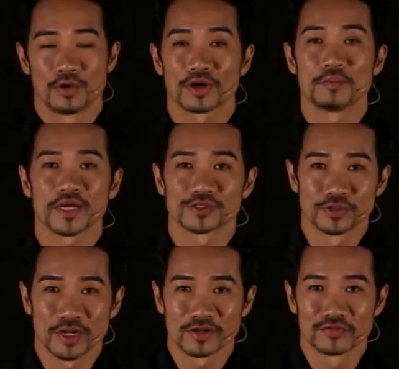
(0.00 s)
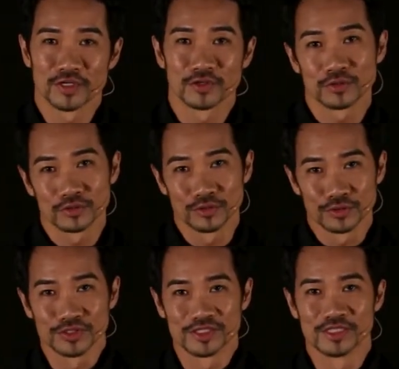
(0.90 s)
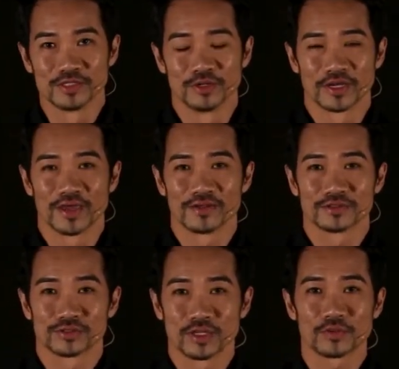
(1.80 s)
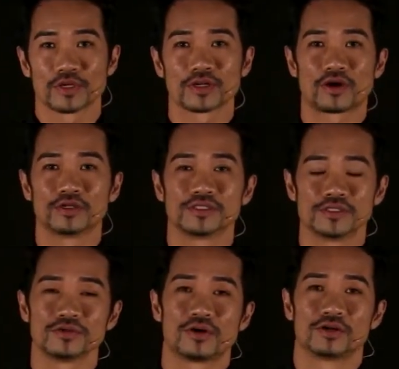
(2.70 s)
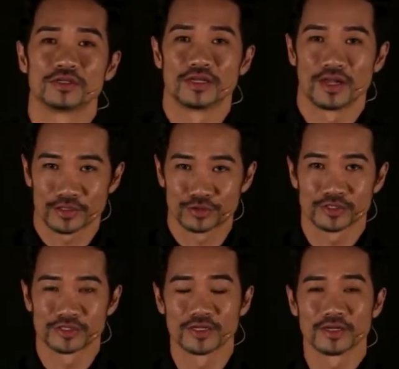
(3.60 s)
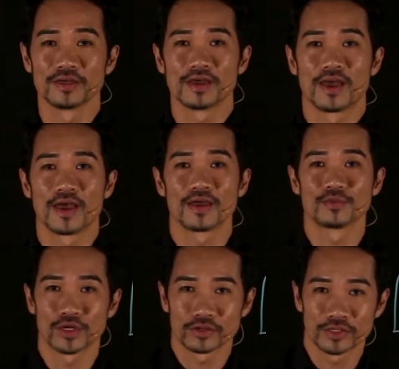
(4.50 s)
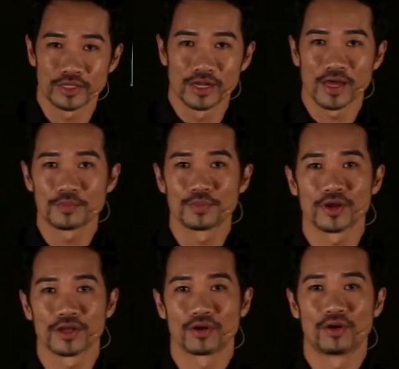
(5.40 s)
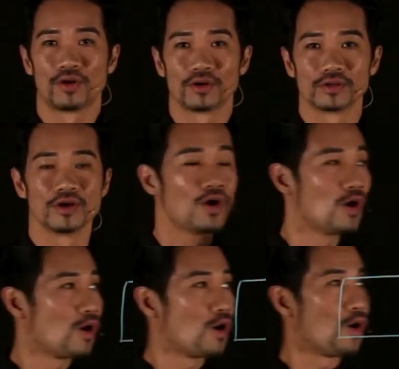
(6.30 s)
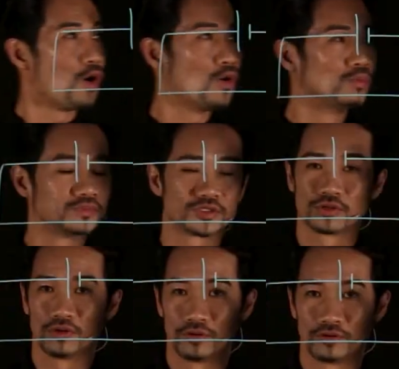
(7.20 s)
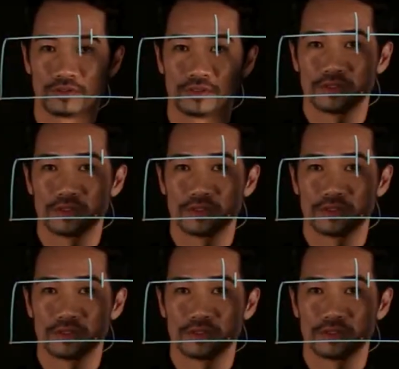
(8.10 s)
Welcome back to another video. Good to see you again. Today we're going to continue on electricity and we're going to elaborate on Ohm's law.